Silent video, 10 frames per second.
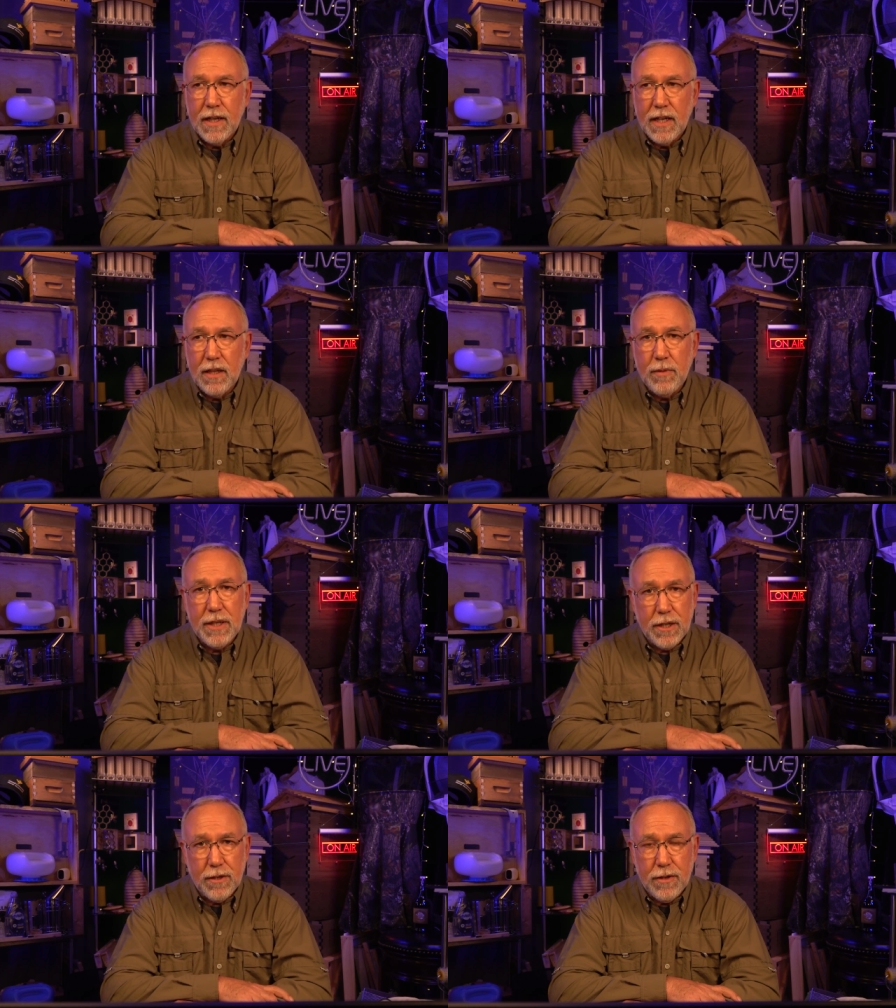And then we
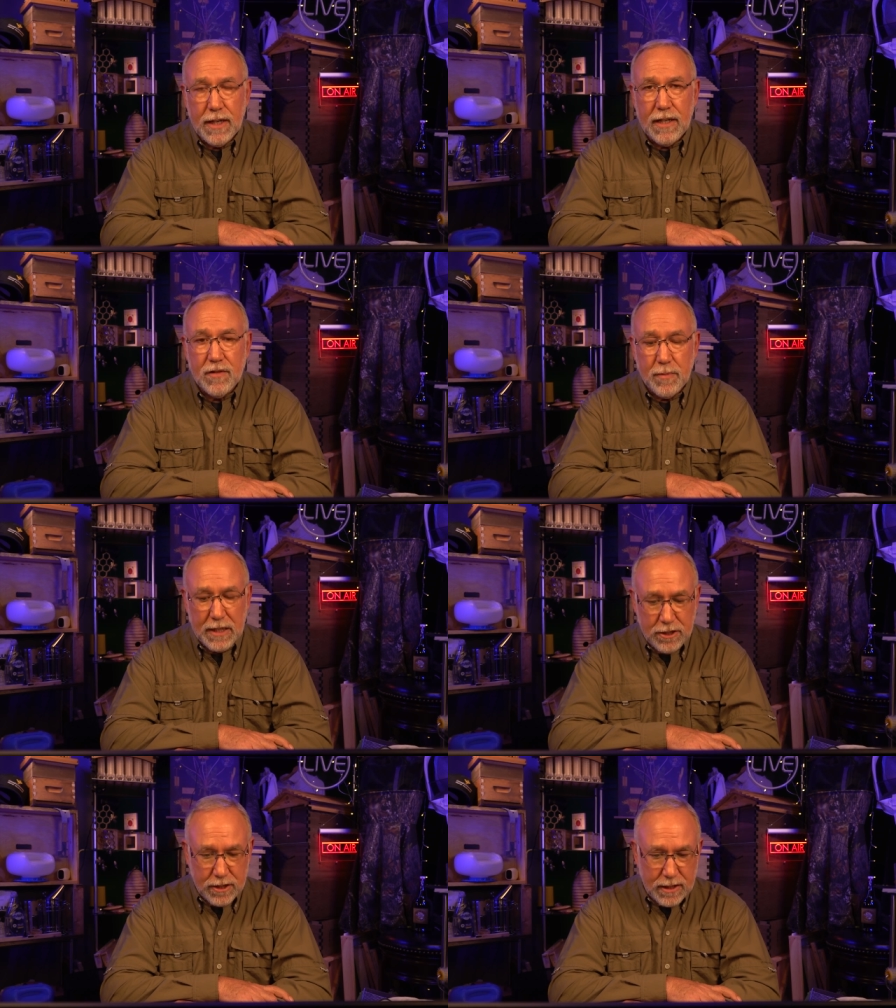know, as
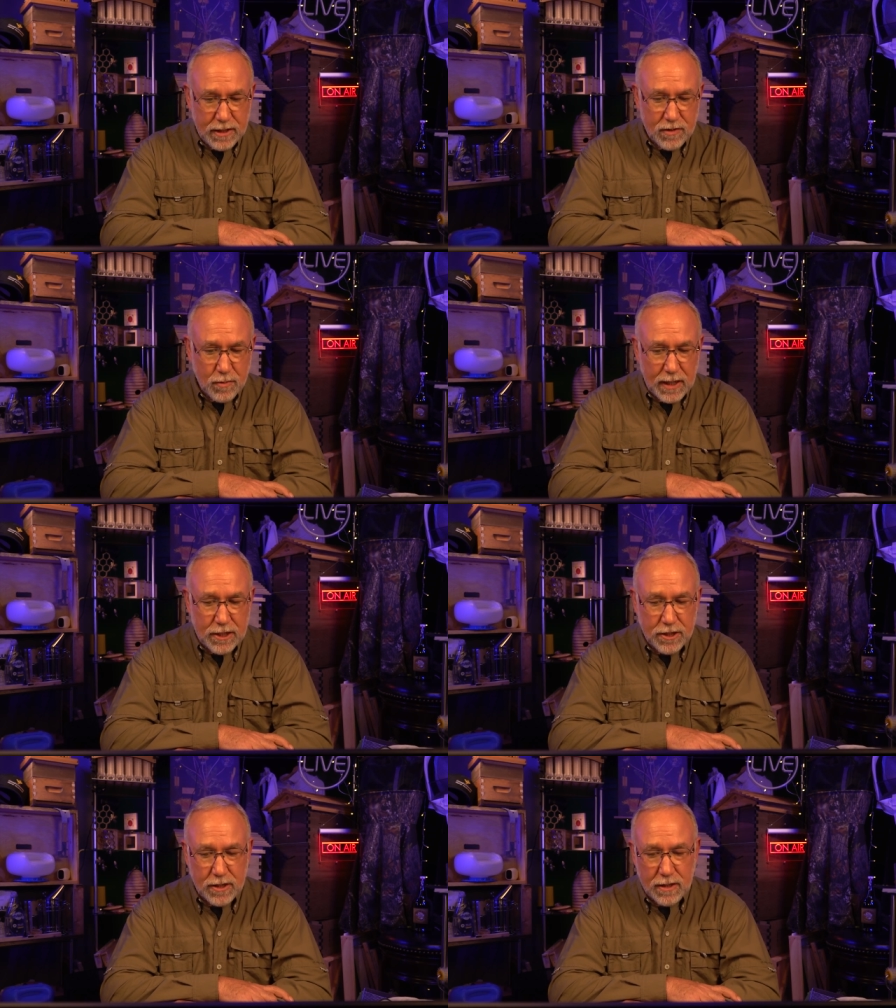mentioned in this
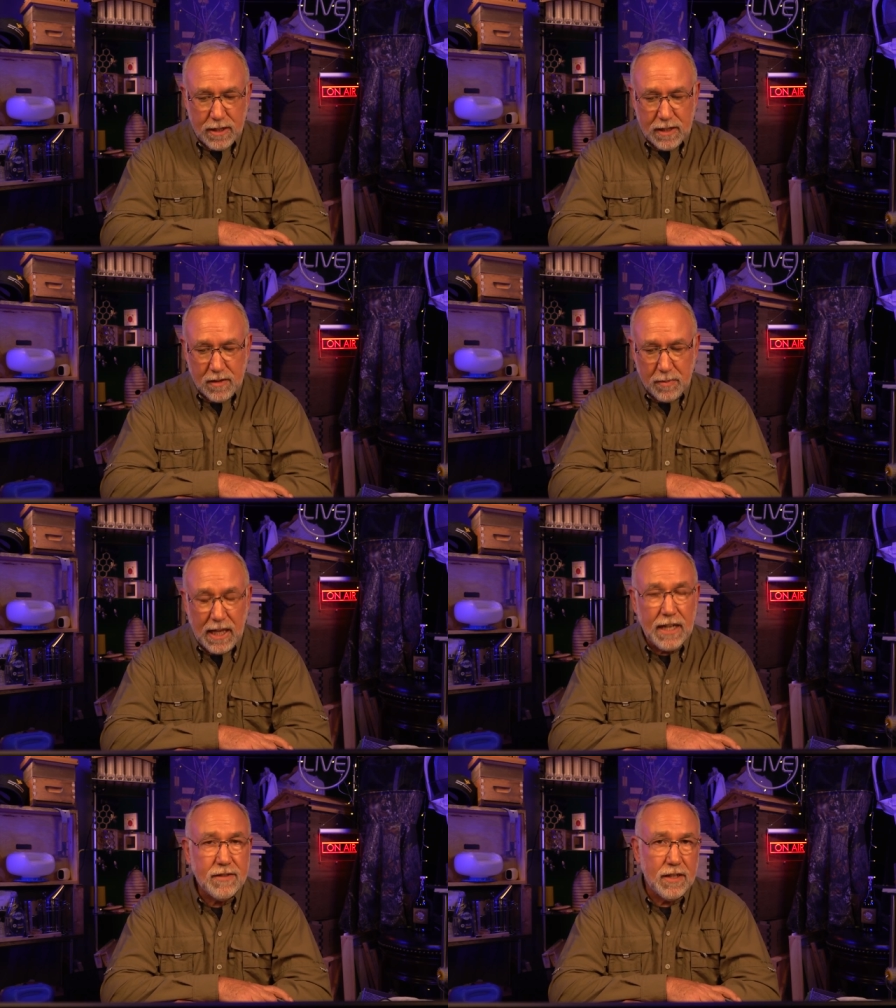question, that's a
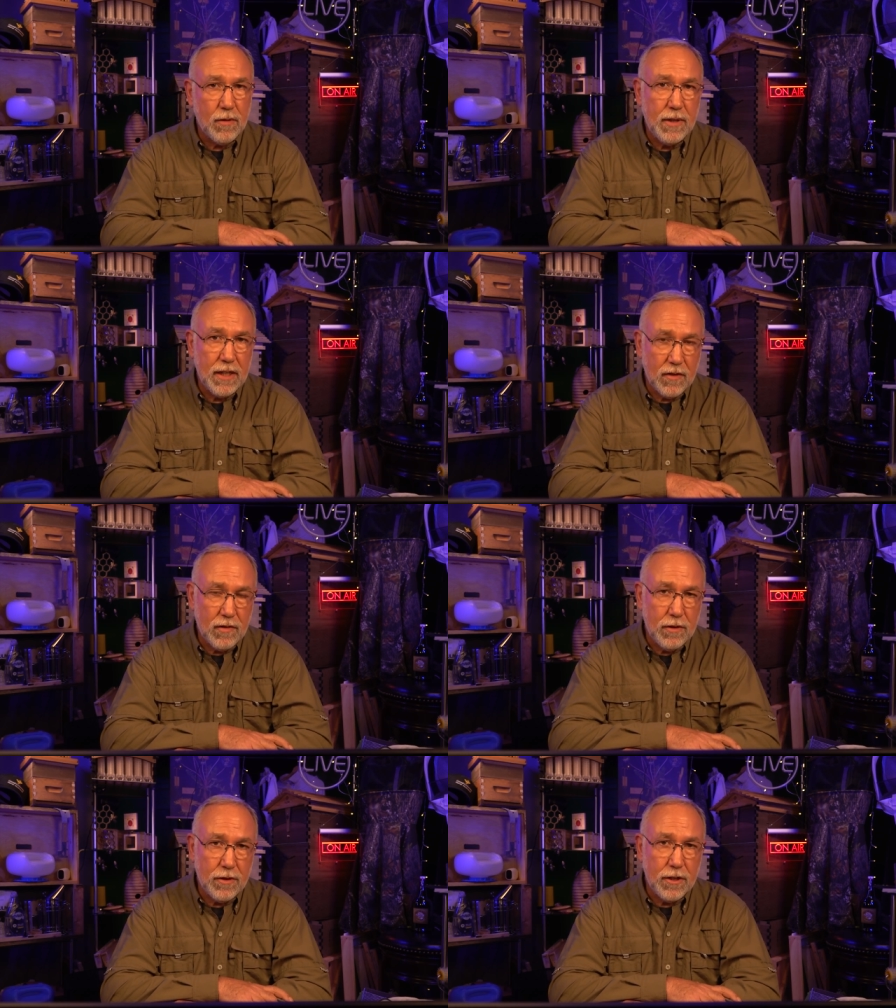plastic queen
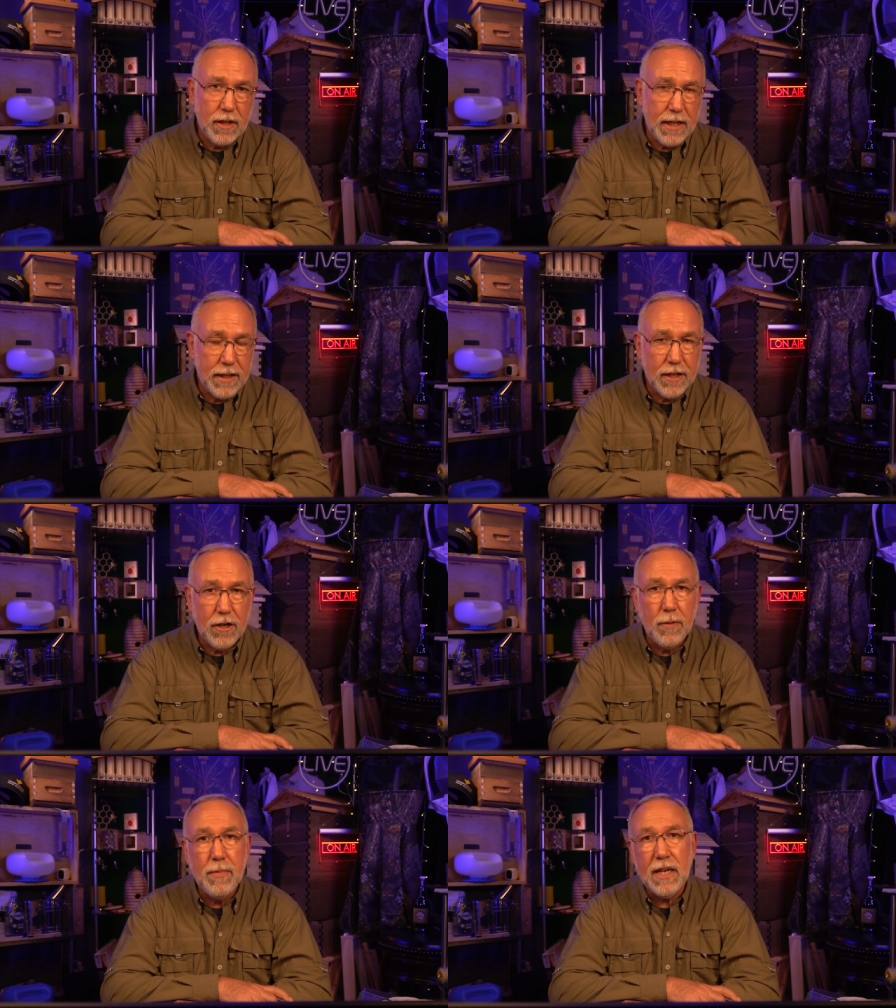excluder, and there
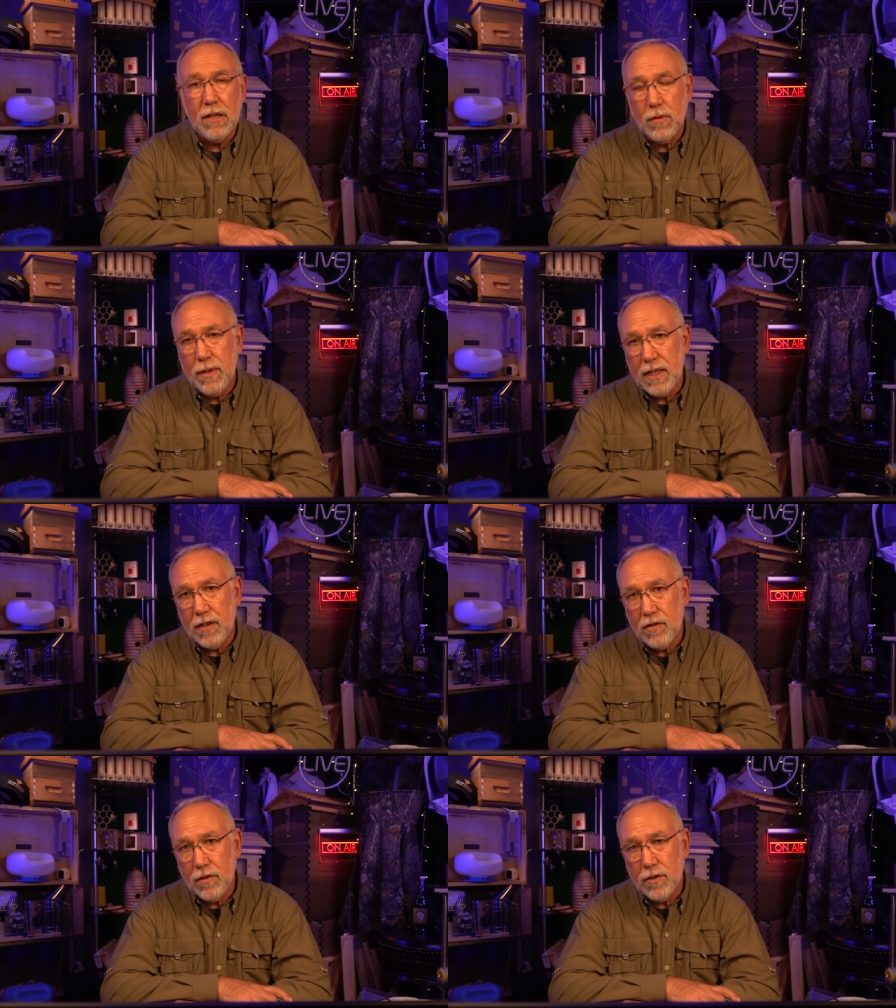are metal queen
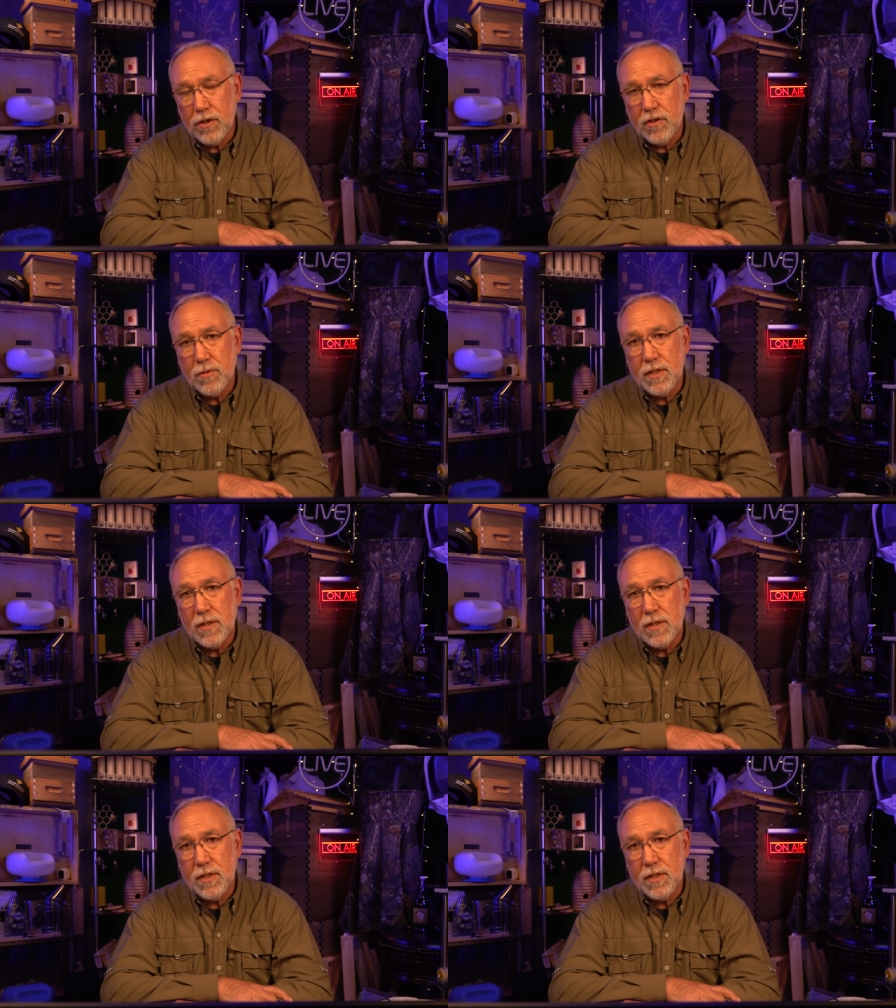excluders.